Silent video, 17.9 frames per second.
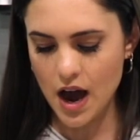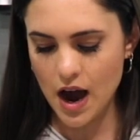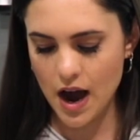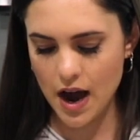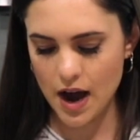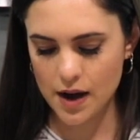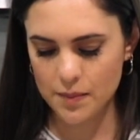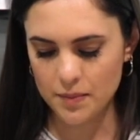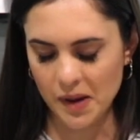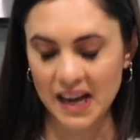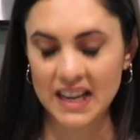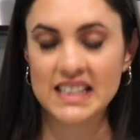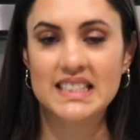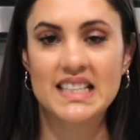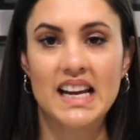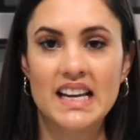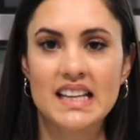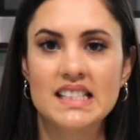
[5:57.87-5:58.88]
I
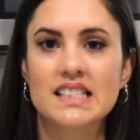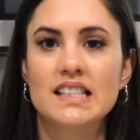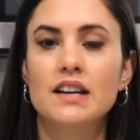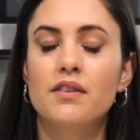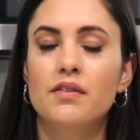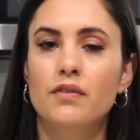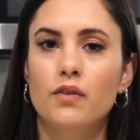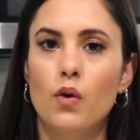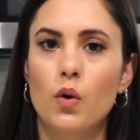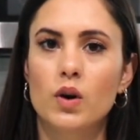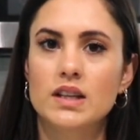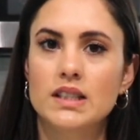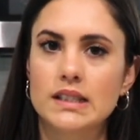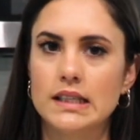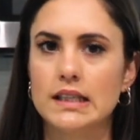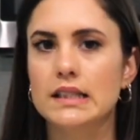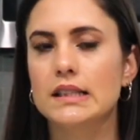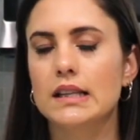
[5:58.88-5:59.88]
tasted it for
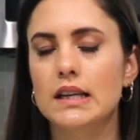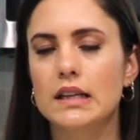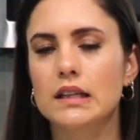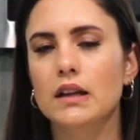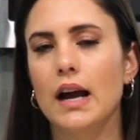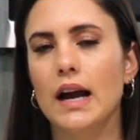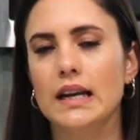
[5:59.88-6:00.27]
seasoning.